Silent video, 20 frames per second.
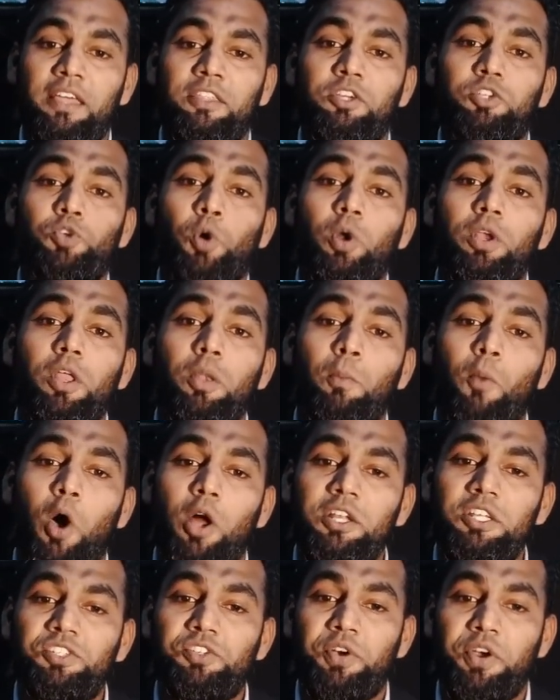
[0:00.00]
the total
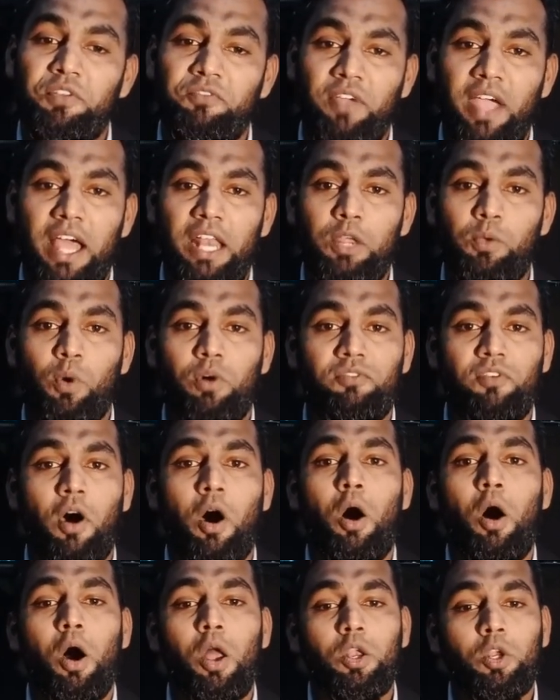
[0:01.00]
monetary value of
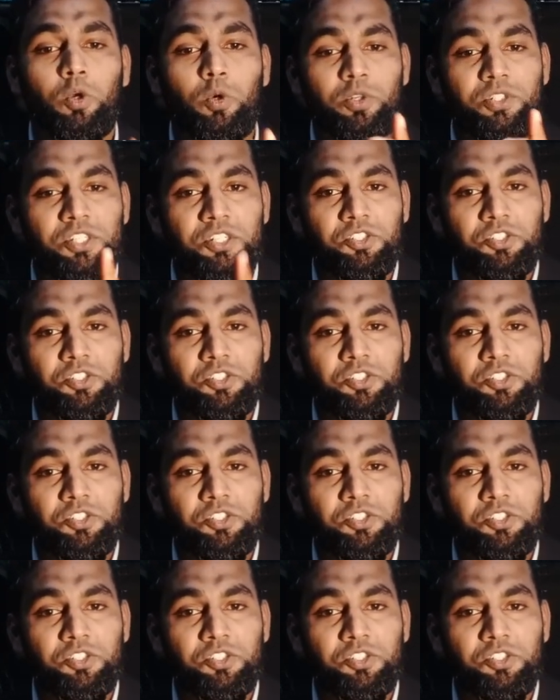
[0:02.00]
all goods